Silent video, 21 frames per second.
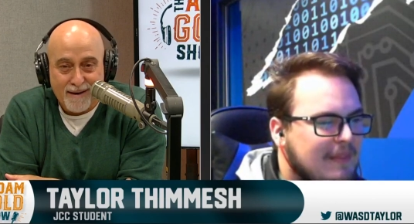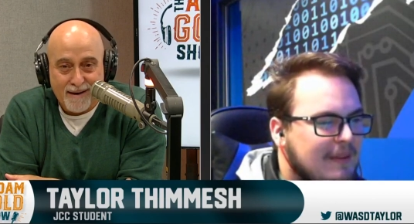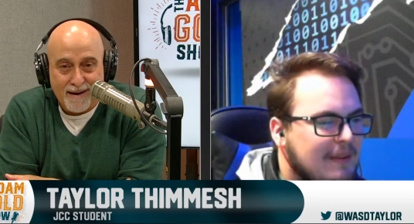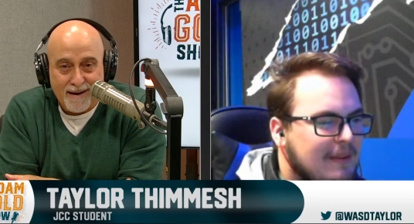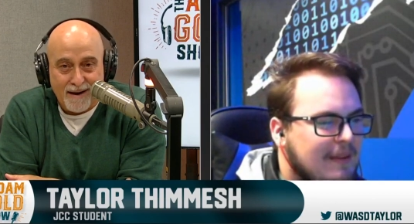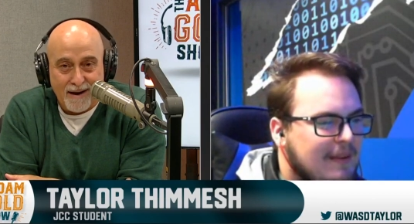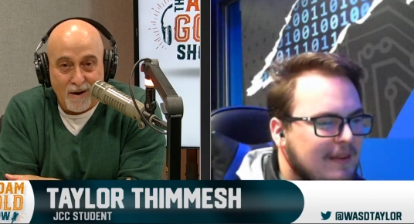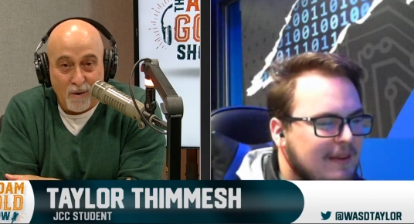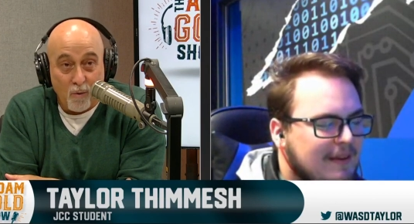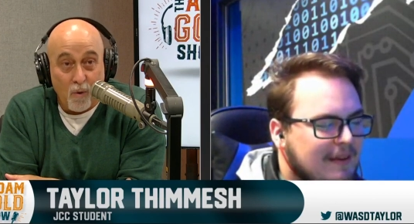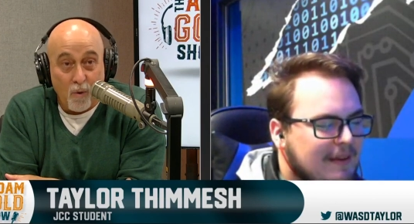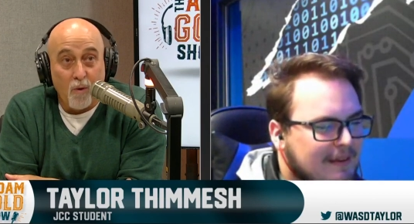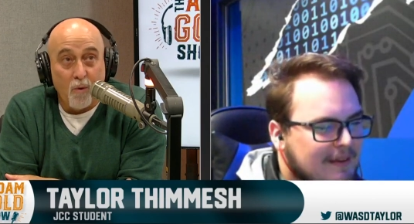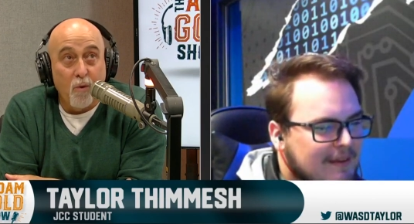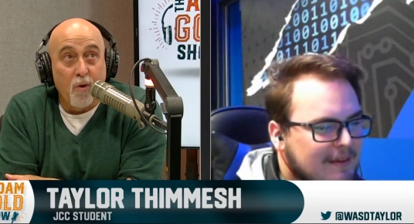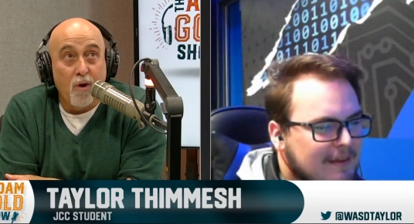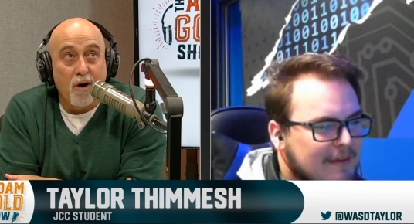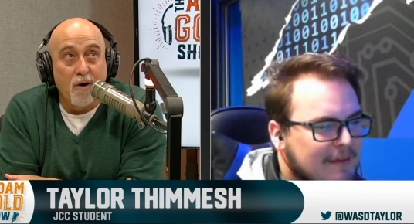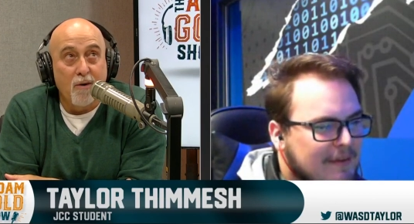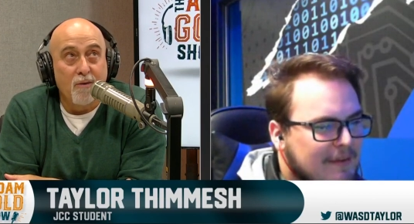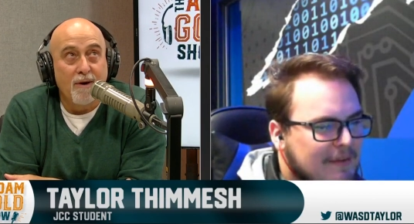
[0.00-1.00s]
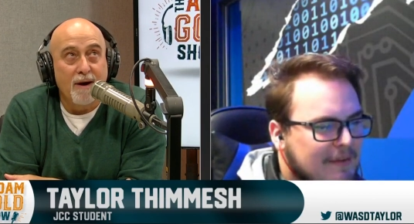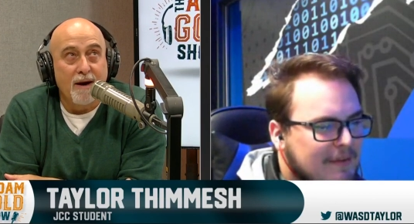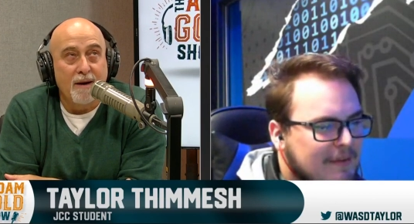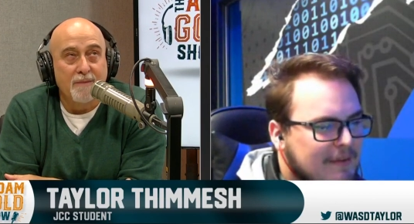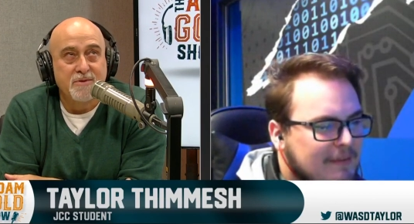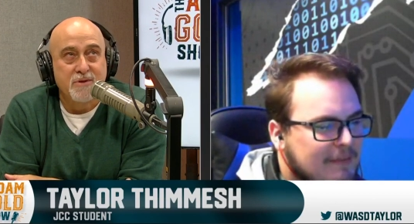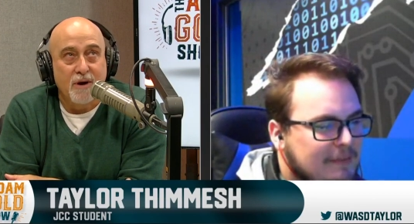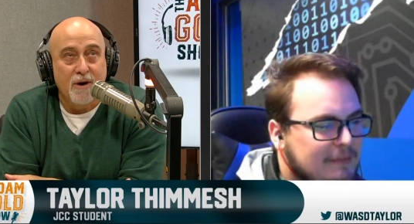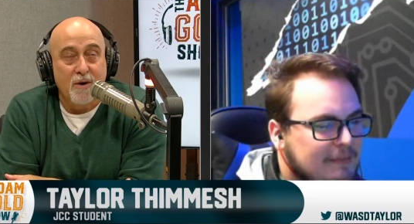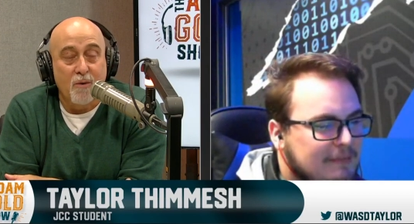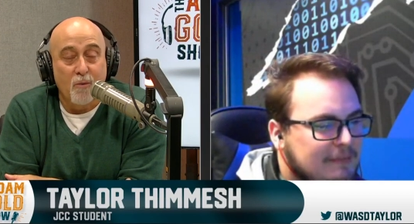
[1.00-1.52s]
Speaker 1: Uh, wh- wh- oh, I'm
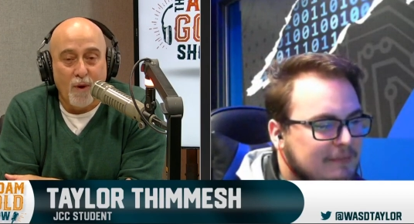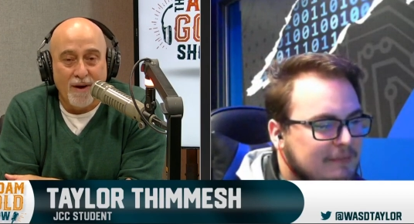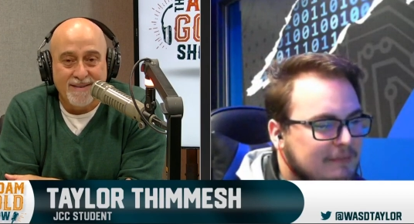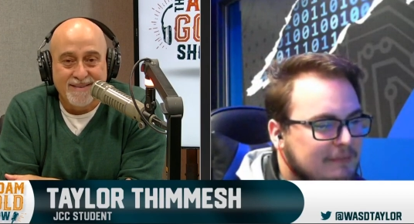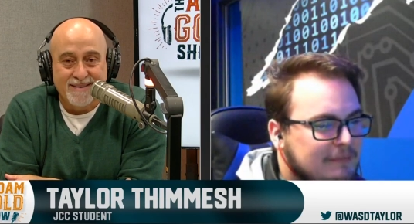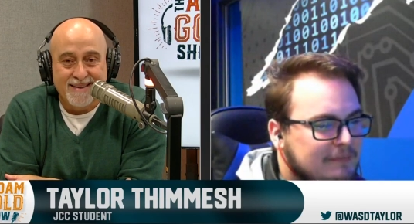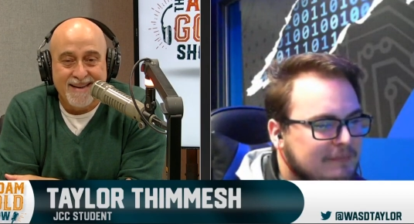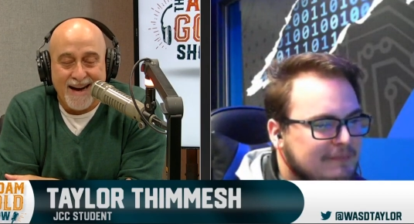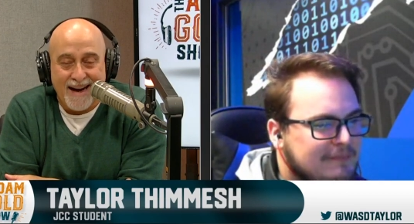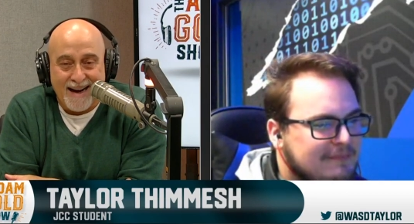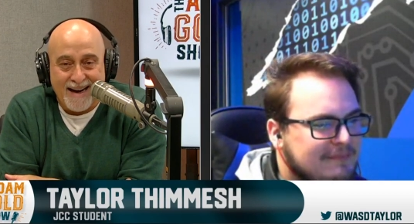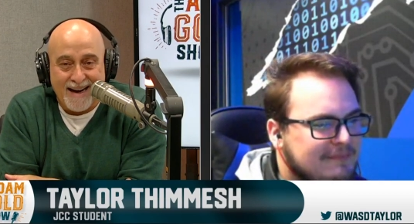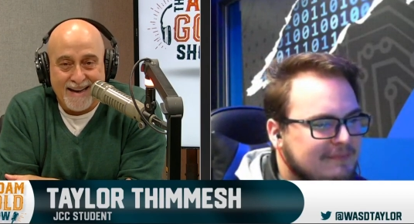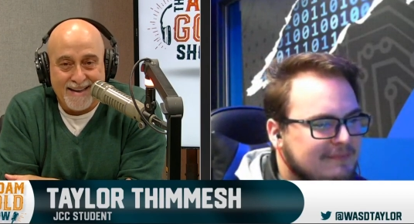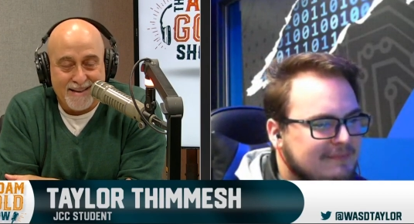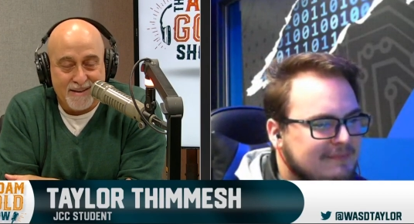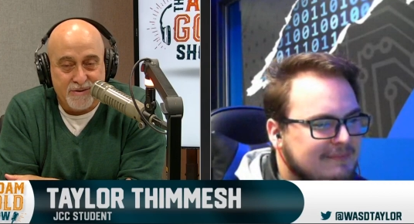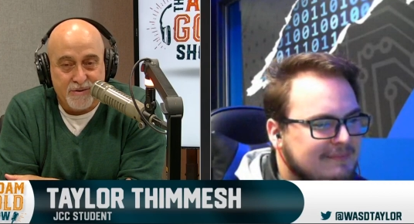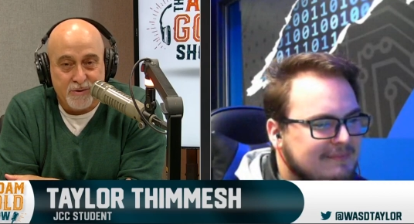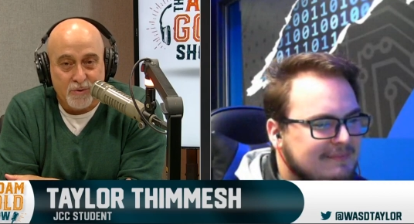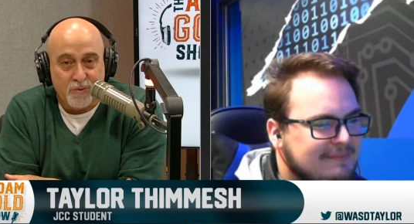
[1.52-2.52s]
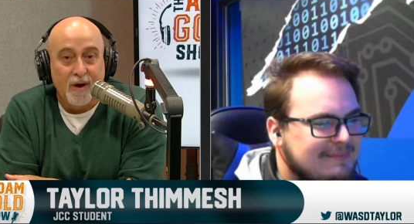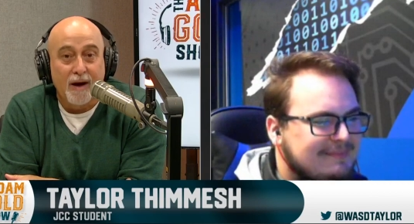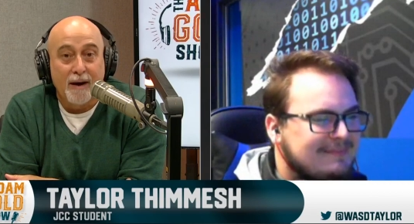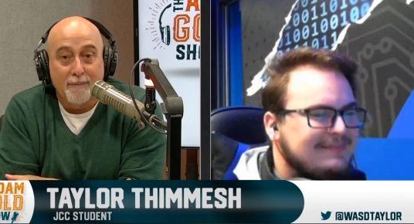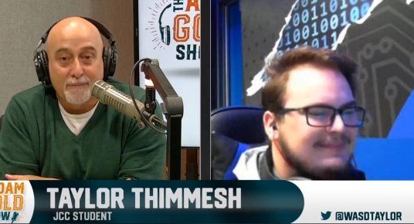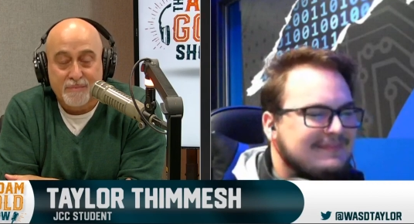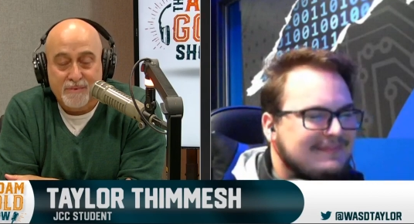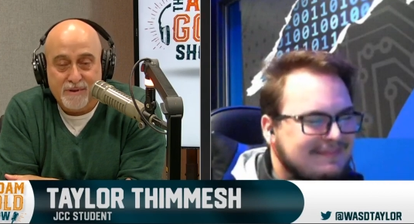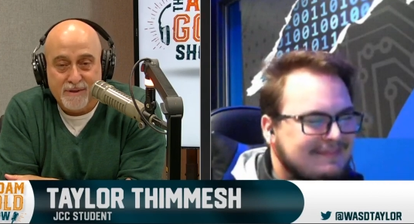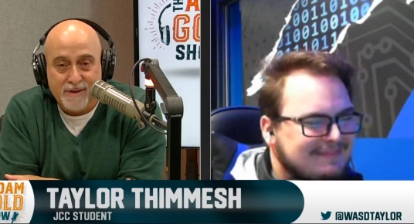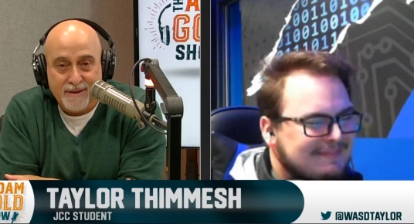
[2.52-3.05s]
sorry. What did I
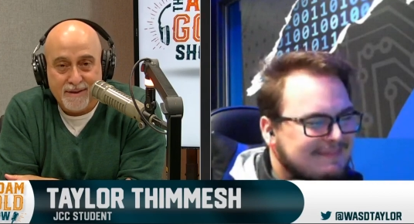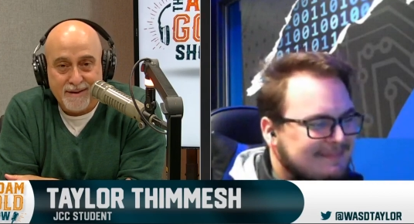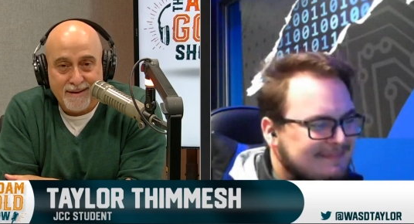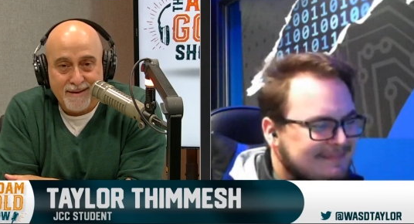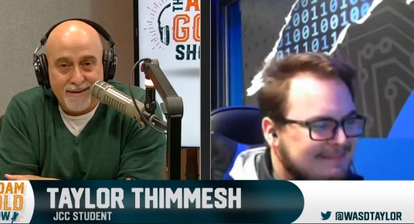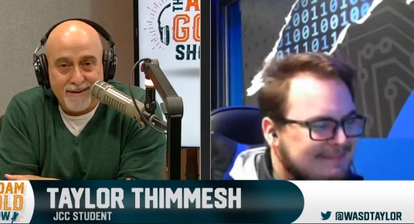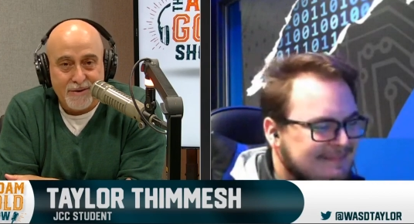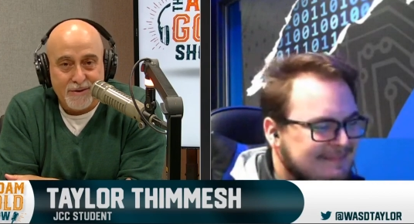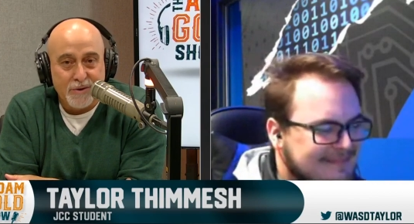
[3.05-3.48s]
interrupt you